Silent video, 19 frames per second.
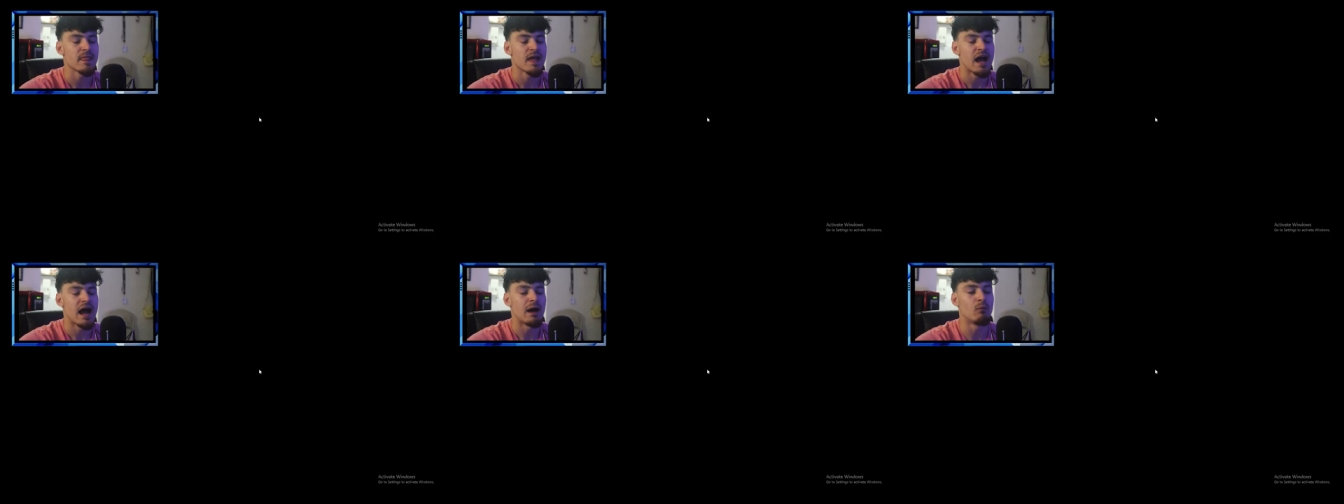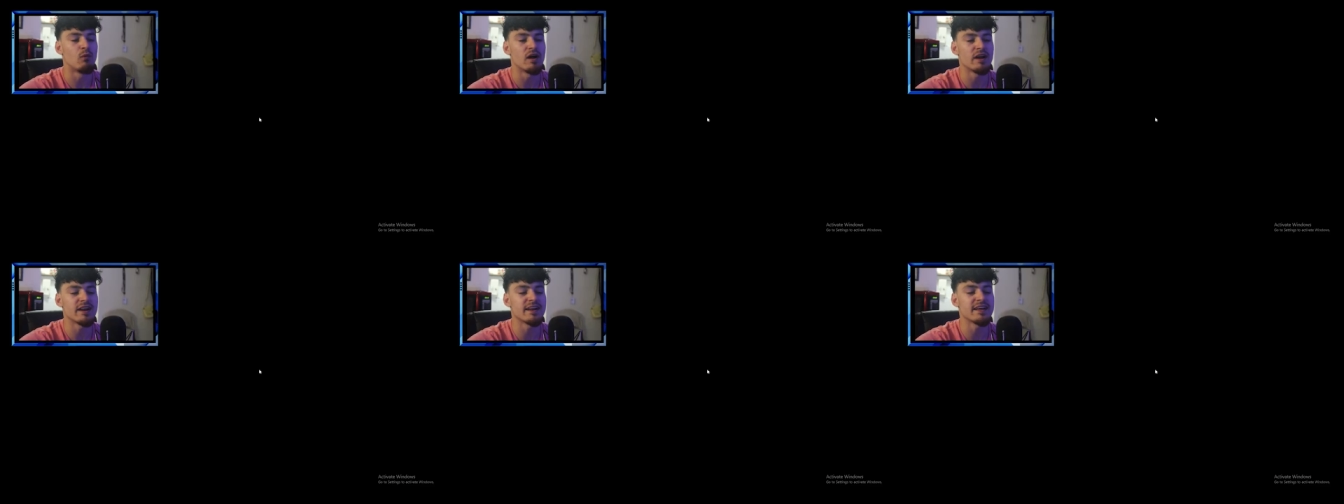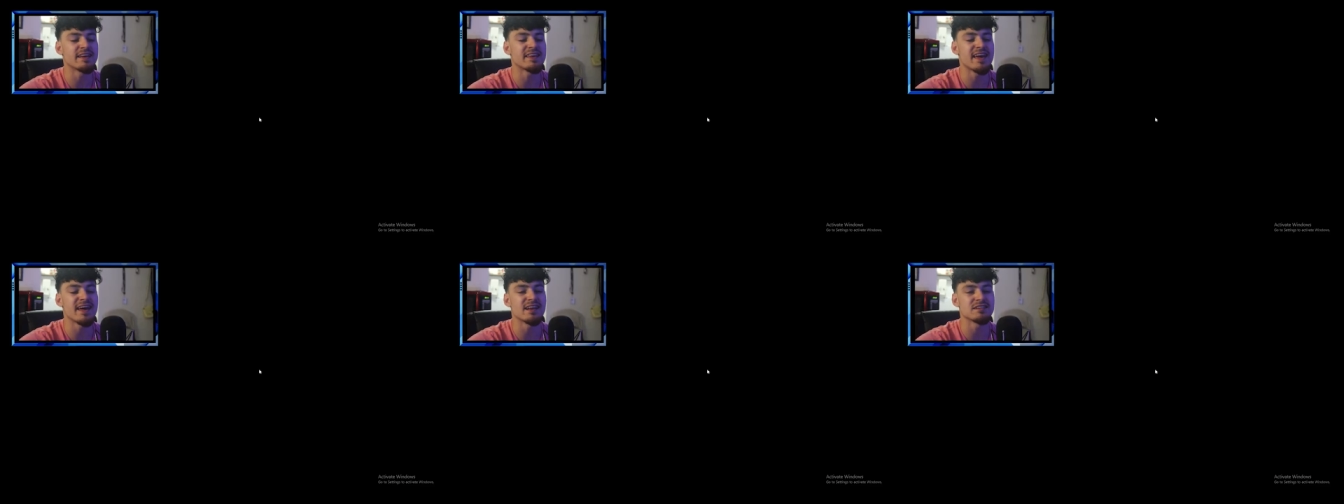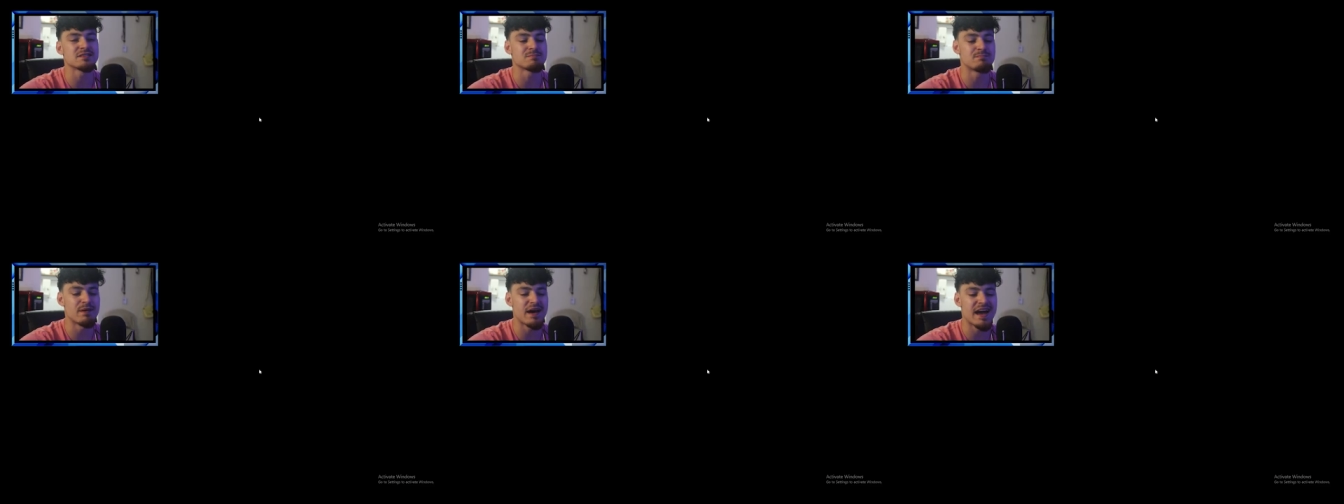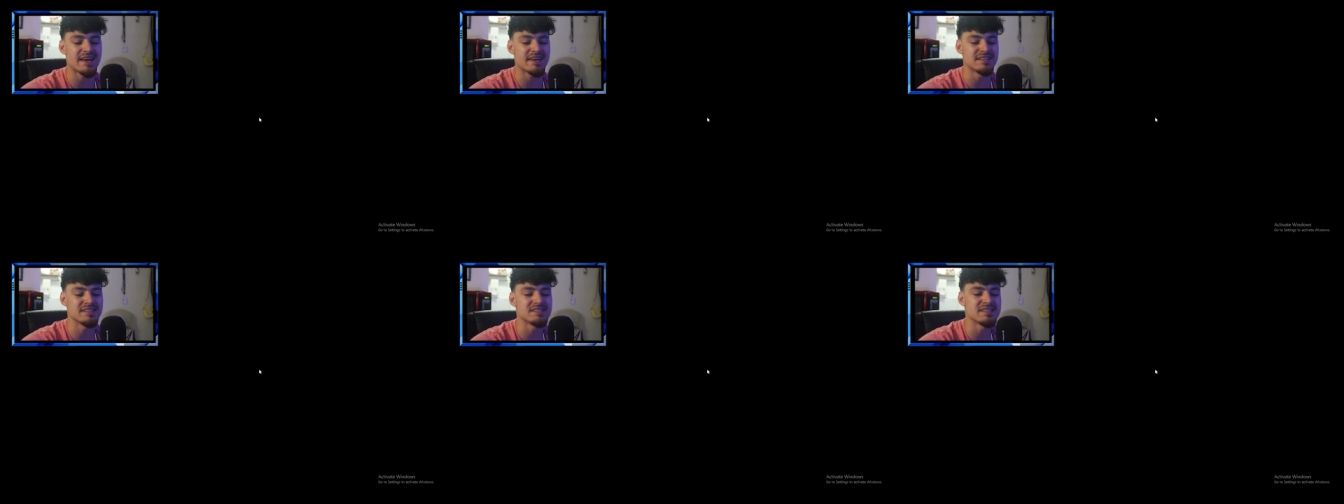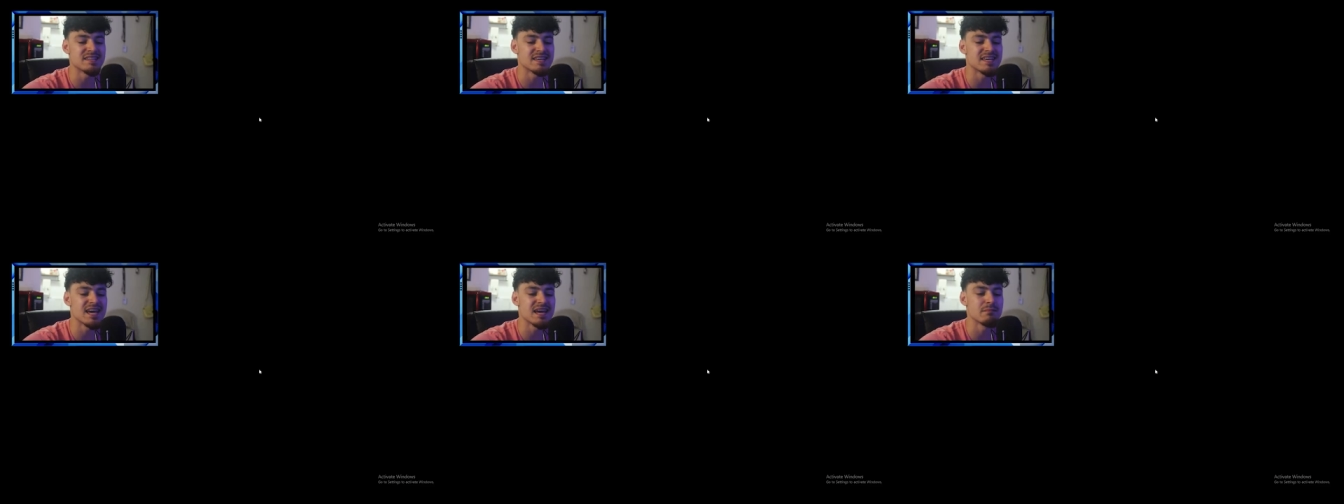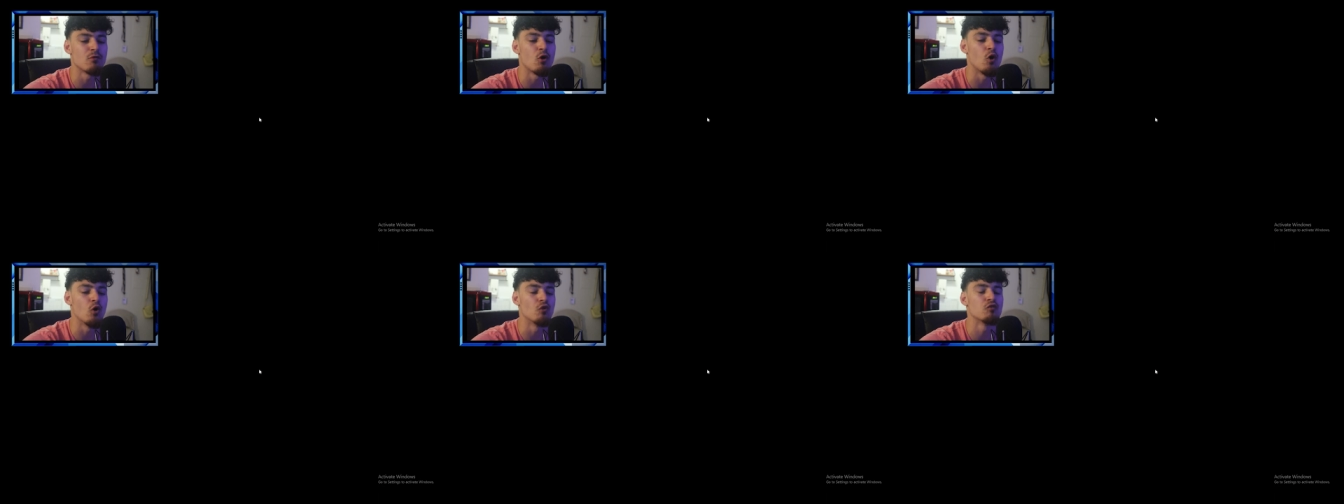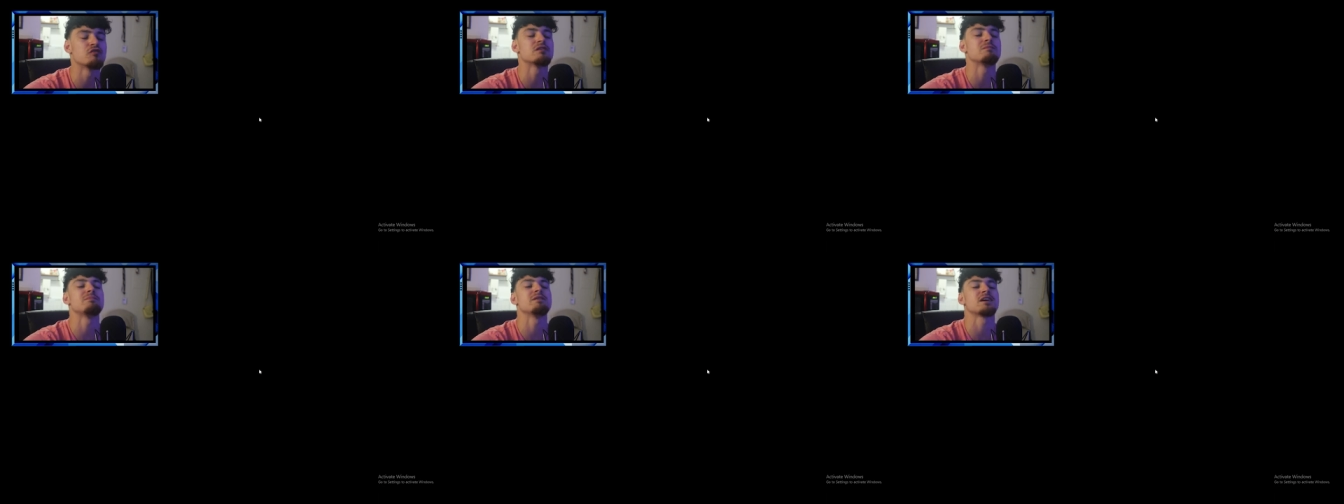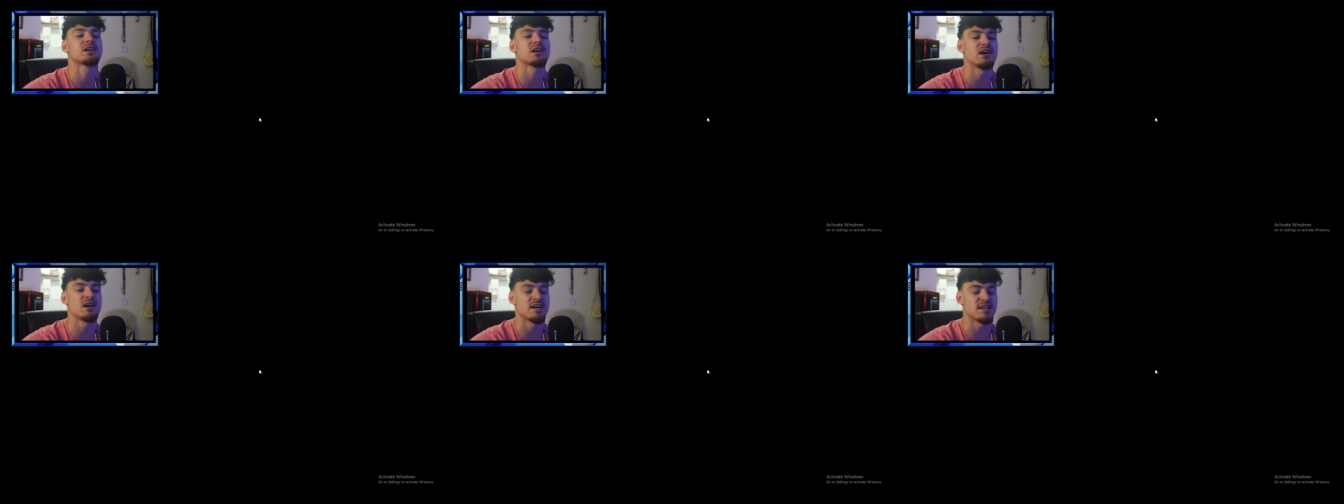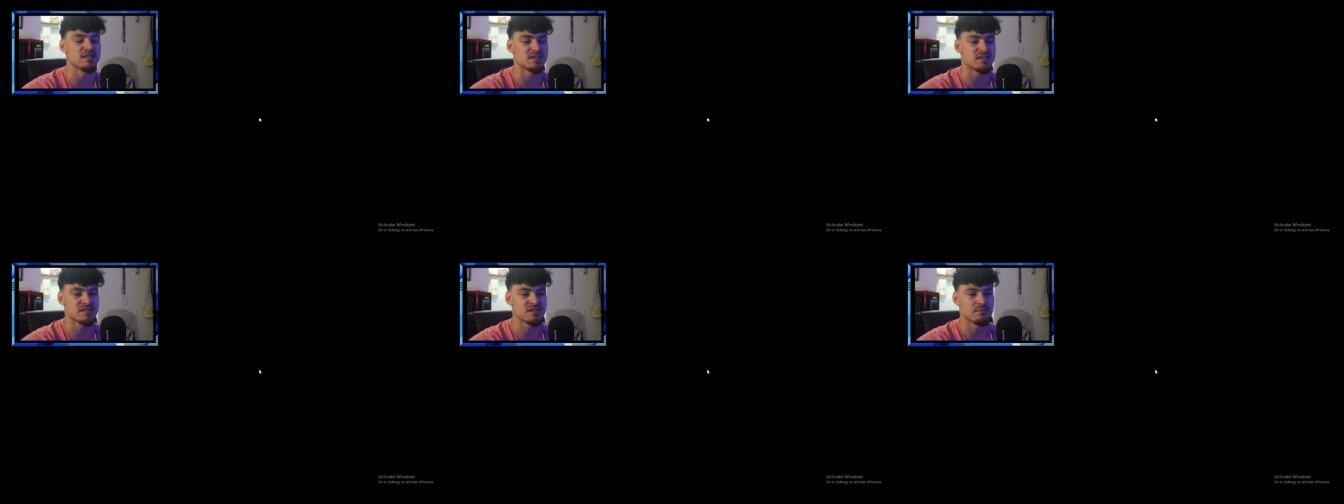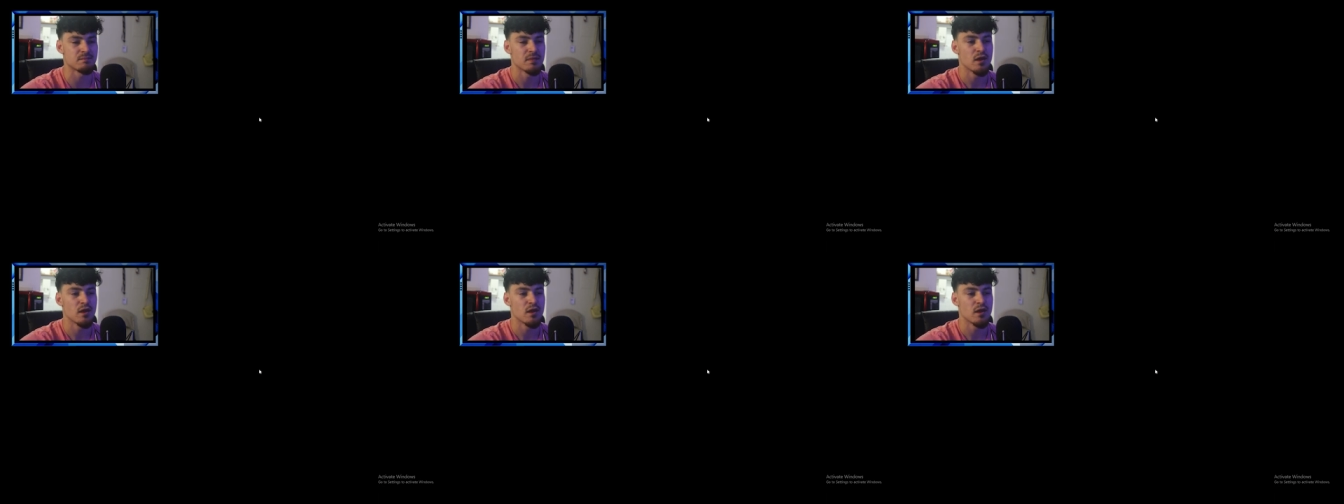I wanted to get us back into the game only because